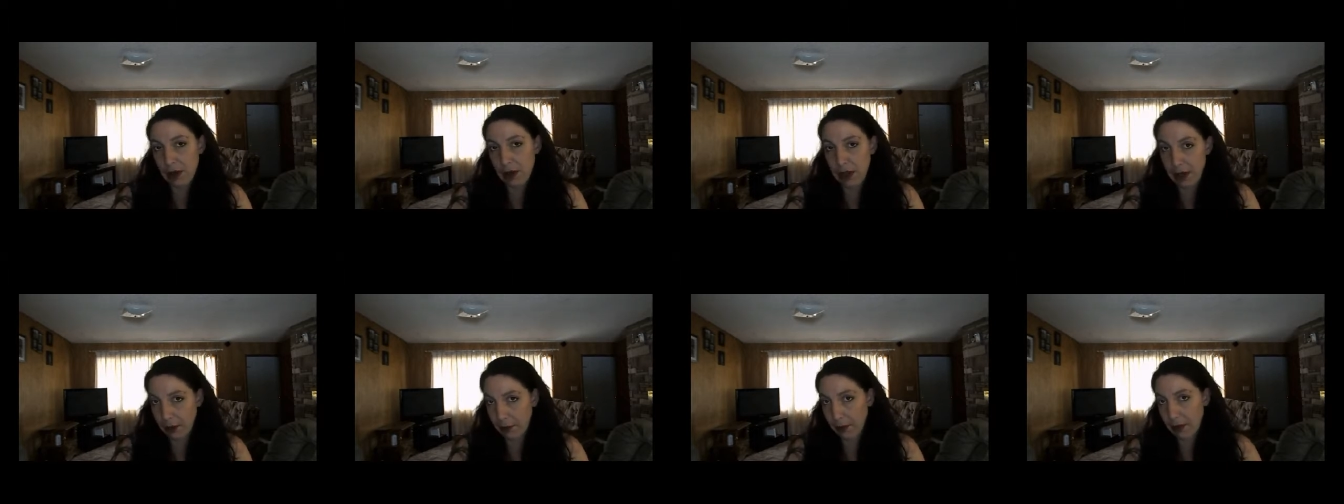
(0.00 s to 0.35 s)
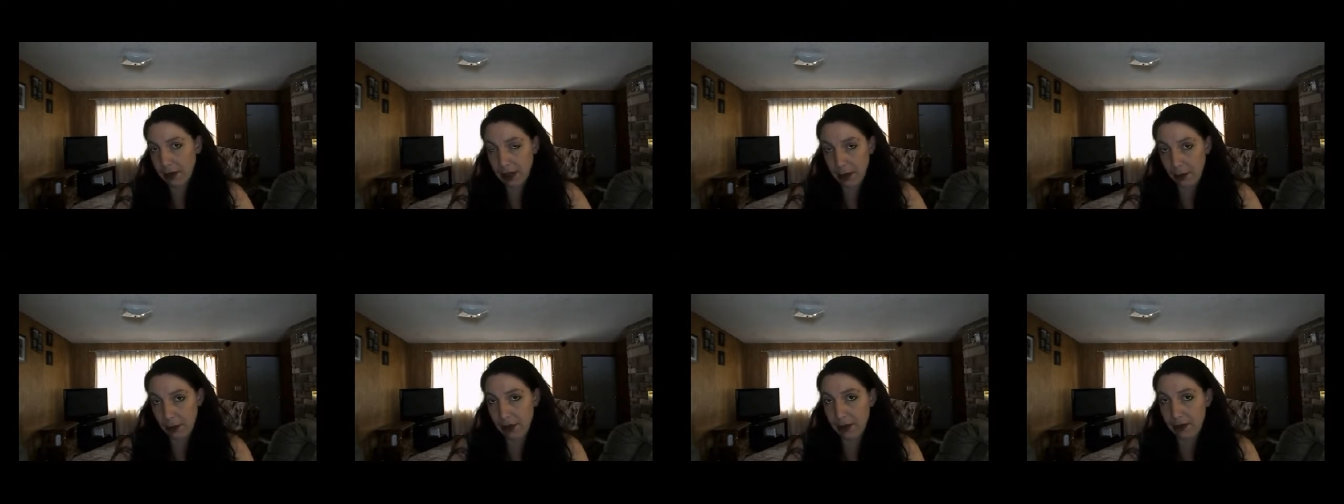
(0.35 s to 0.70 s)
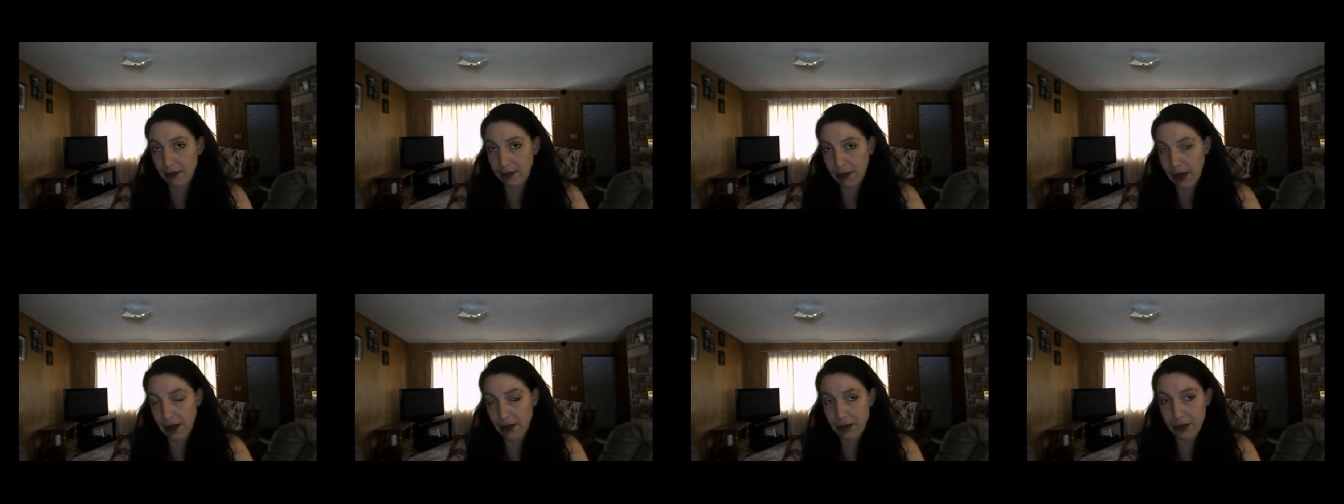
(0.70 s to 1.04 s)
like what they will
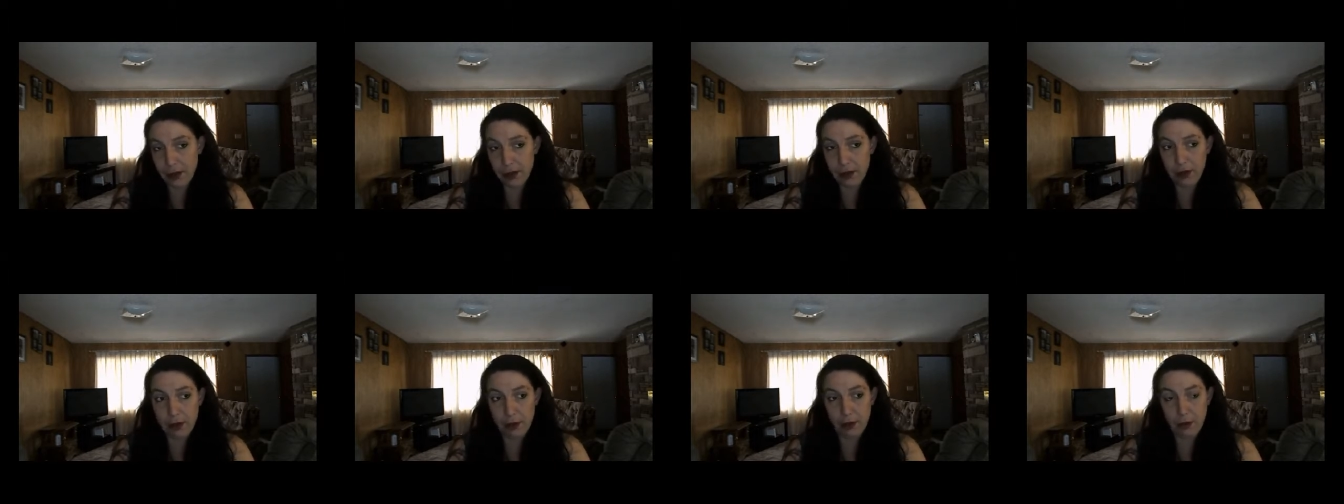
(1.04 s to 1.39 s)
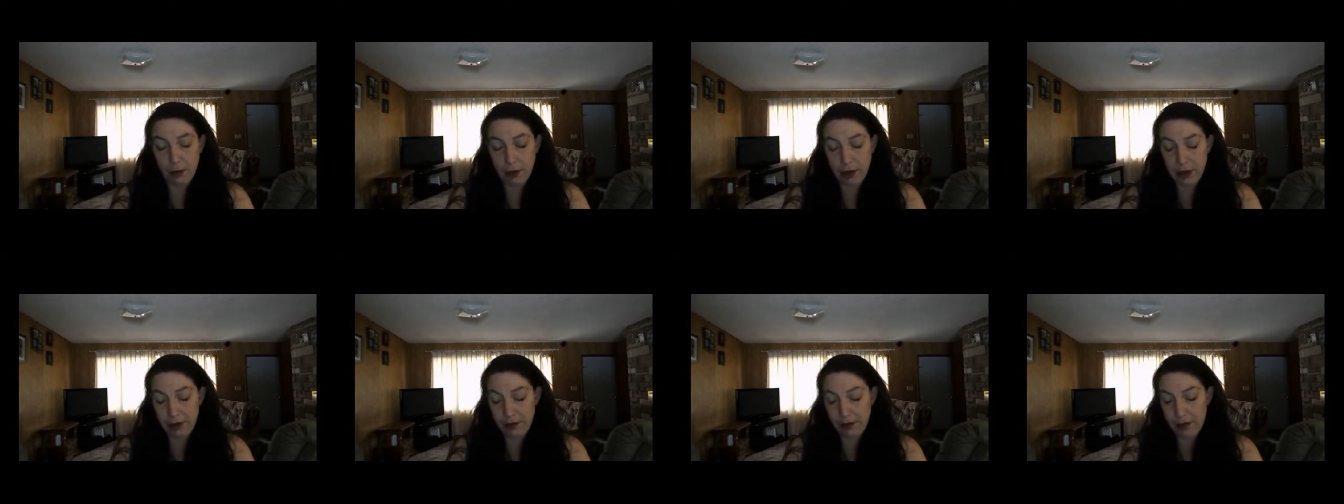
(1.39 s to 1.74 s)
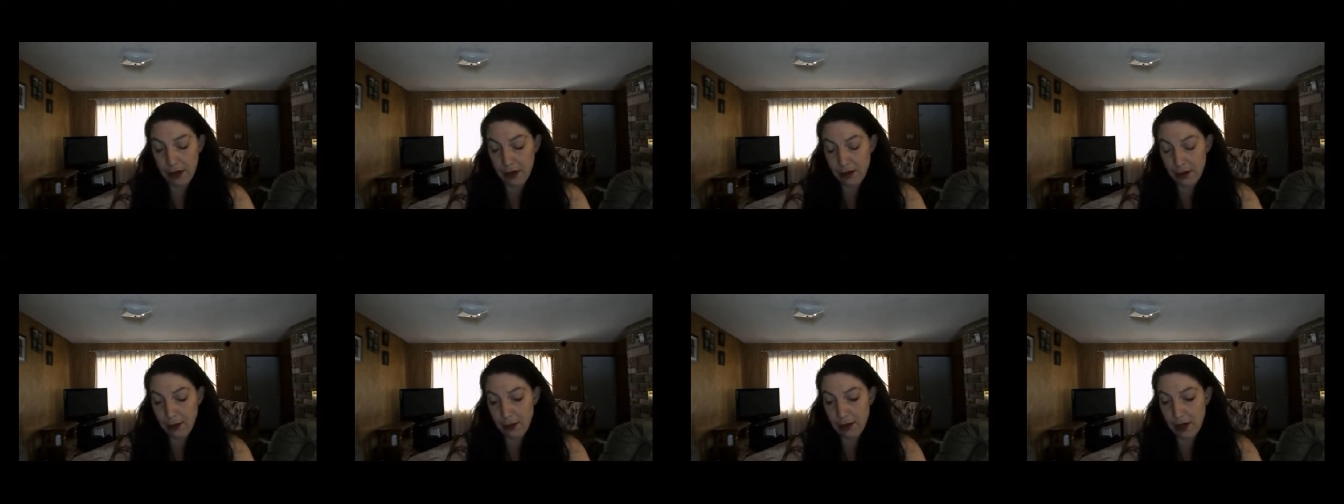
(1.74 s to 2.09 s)
have done
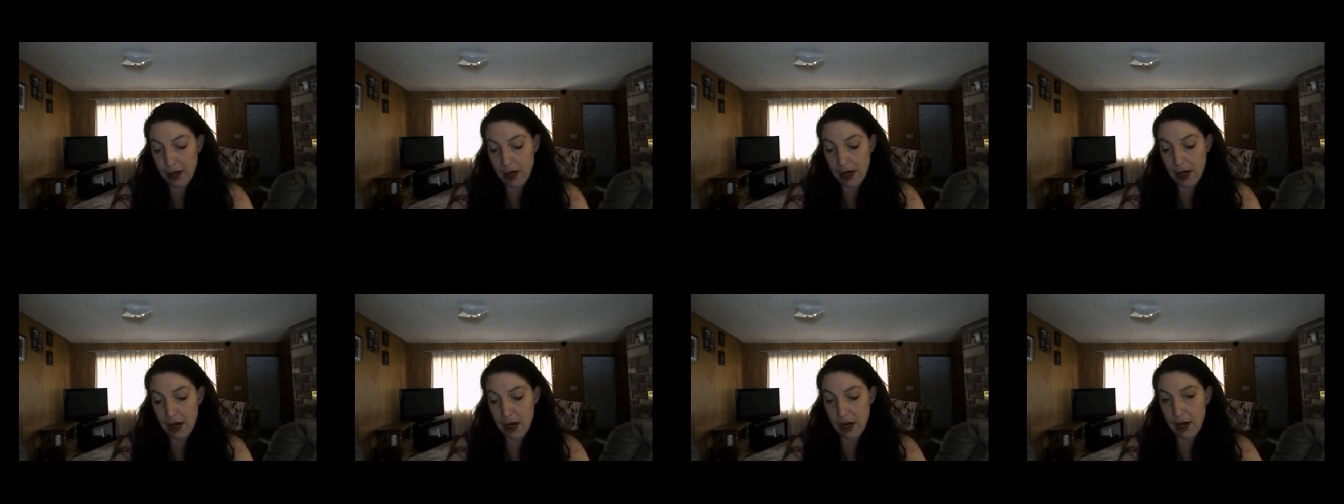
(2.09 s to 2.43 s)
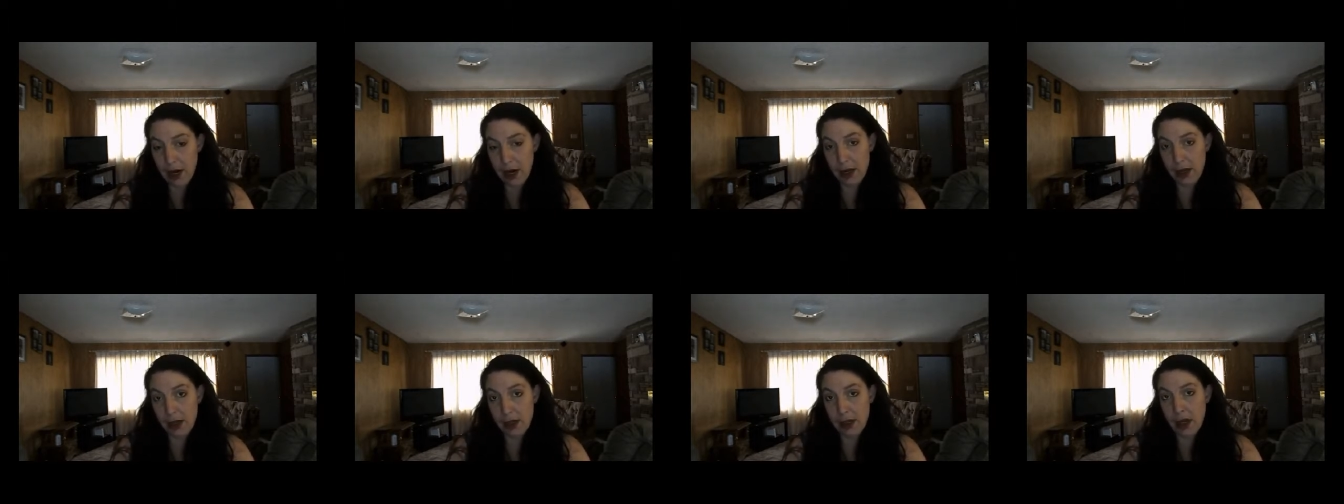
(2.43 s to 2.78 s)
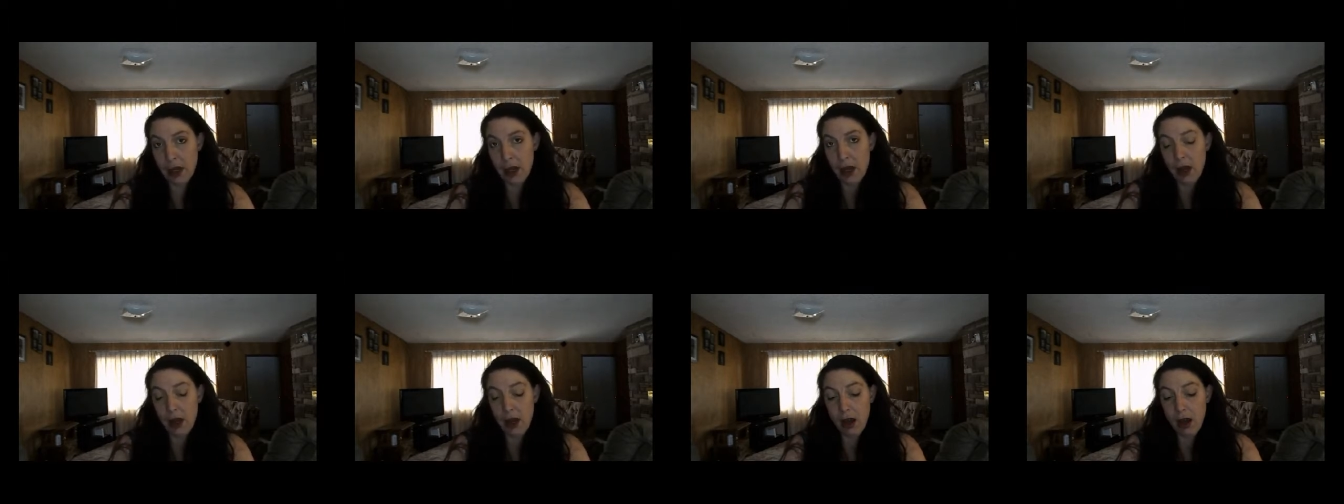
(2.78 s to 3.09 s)
to it. And